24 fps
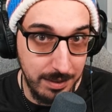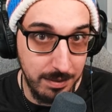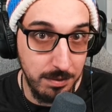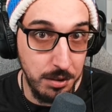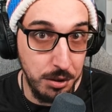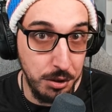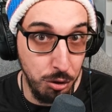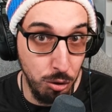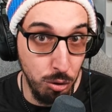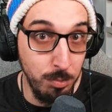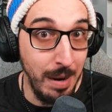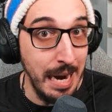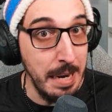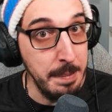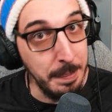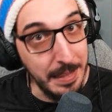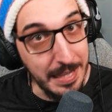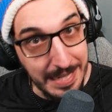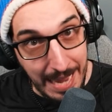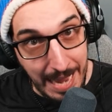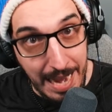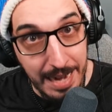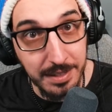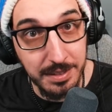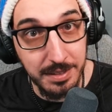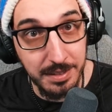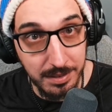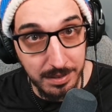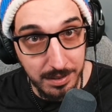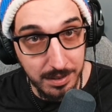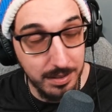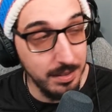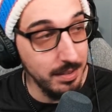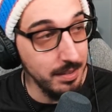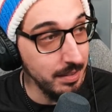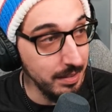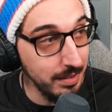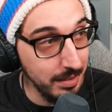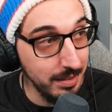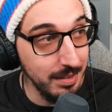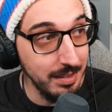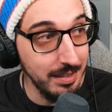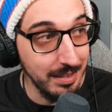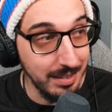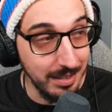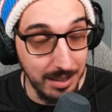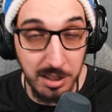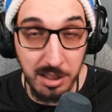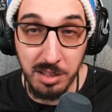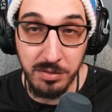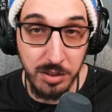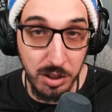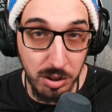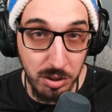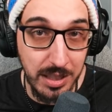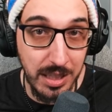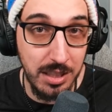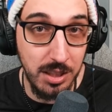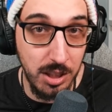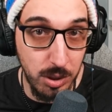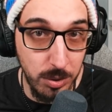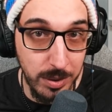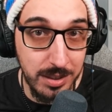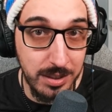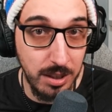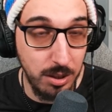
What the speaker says: you might be next. Because if you can do it to